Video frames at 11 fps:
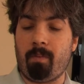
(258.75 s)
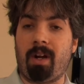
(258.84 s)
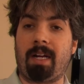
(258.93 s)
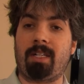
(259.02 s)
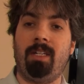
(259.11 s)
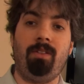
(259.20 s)
We're
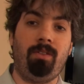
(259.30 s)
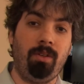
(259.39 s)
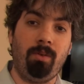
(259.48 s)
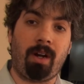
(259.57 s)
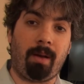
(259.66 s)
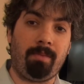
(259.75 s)
actually
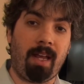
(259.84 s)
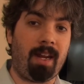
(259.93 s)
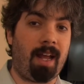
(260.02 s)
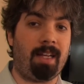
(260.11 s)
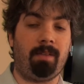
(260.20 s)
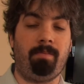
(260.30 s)
due an update.
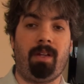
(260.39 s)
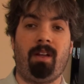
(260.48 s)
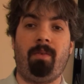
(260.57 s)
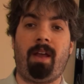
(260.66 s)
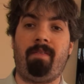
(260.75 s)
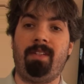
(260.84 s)
It hasn't
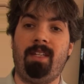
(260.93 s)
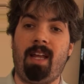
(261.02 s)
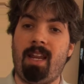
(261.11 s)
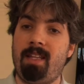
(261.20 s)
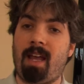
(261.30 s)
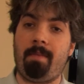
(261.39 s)
been we haven't seen
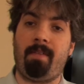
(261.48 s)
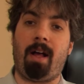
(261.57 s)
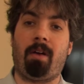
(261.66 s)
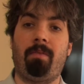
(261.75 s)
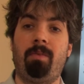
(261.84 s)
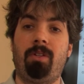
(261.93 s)
any type of
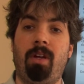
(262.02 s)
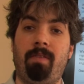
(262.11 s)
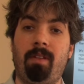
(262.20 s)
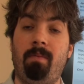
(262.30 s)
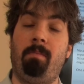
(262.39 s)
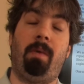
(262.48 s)
algorithm
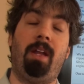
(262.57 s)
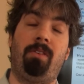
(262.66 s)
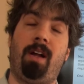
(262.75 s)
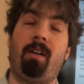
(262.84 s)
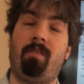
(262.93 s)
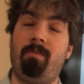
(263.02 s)
shifts and major
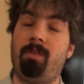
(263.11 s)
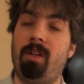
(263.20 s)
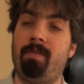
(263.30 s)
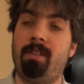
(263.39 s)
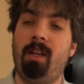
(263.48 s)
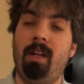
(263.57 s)
algorithm
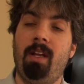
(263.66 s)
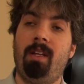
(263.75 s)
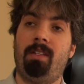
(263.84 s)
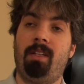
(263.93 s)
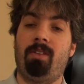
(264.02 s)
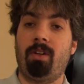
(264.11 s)
shifts
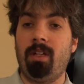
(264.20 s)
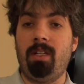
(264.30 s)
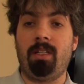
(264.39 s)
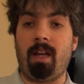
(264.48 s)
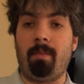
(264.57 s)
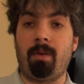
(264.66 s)
since early
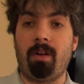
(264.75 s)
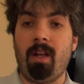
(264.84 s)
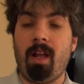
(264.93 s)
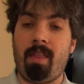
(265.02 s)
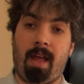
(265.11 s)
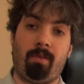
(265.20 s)
December,
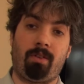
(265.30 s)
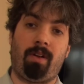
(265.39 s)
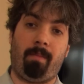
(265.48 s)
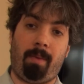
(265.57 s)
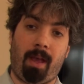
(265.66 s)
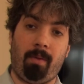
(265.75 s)
and that was
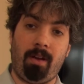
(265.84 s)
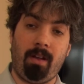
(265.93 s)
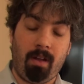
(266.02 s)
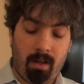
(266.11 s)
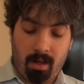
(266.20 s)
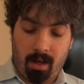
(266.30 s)
around Penguin.
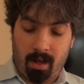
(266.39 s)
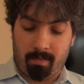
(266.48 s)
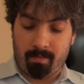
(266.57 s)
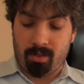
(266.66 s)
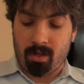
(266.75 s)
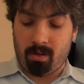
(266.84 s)

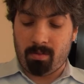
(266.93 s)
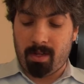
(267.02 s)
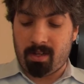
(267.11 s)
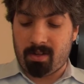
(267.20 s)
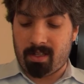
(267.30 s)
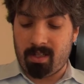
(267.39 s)
Um, so it'd be
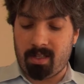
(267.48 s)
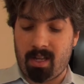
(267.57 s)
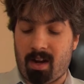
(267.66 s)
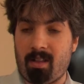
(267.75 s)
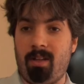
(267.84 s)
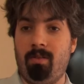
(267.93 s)
interesting to see. I
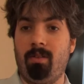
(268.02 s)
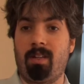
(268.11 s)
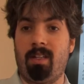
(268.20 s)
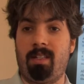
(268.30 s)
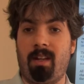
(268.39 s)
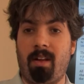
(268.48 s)
don't think Google's
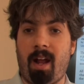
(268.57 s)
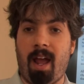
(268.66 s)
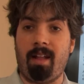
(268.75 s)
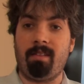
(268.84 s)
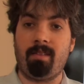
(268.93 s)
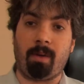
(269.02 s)
going to sit on their
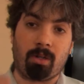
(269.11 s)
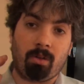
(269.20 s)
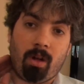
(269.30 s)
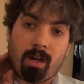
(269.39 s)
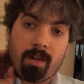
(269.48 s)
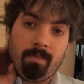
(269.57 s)
hands much
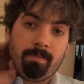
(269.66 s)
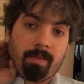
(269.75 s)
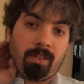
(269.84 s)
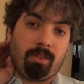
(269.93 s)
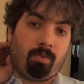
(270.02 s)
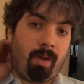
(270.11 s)
longer
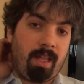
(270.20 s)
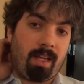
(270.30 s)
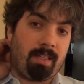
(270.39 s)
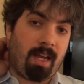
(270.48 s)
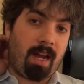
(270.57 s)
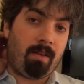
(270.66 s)
and just wait
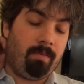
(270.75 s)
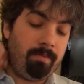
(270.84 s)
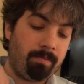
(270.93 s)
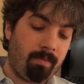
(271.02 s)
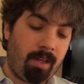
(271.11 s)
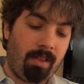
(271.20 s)
things out.
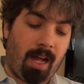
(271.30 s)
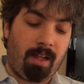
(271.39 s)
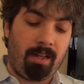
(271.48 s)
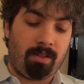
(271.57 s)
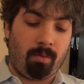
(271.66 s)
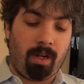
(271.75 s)
The
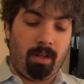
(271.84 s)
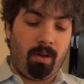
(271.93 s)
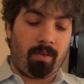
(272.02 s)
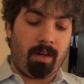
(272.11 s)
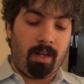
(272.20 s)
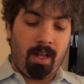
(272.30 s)
holidays are well
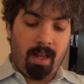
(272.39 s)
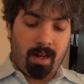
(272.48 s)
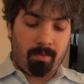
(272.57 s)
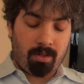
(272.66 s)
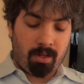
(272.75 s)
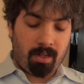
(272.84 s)
over, and
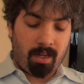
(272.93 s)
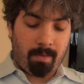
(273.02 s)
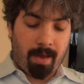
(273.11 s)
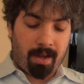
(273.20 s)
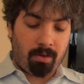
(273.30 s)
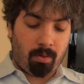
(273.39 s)
I'm sure they're going to get
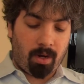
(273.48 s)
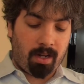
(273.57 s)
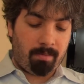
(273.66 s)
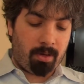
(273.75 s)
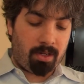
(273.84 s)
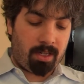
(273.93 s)
back to work
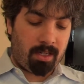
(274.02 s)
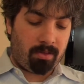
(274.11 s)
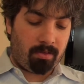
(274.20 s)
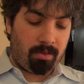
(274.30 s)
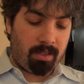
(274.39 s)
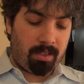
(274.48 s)
and push things
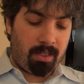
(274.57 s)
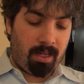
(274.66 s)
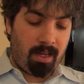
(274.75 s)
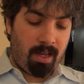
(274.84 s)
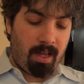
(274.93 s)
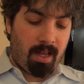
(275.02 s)
through to
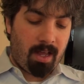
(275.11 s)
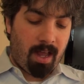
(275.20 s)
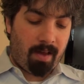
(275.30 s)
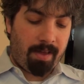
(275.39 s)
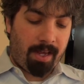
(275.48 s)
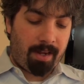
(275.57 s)
see
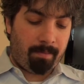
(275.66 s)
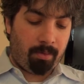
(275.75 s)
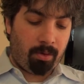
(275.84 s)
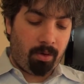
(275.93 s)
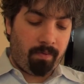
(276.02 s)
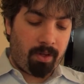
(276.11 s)
how they can
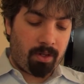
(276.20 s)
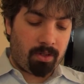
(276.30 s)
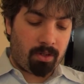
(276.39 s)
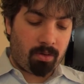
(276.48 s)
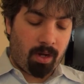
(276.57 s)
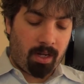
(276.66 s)
improve their
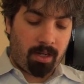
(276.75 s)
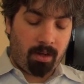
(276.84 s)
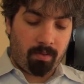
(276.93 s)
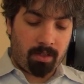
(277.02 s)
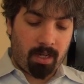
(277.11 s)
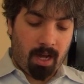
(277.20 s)
search quality
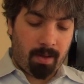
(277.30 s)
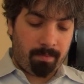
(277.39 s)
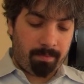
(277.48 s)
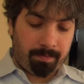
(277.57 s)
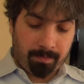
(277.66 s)
over time.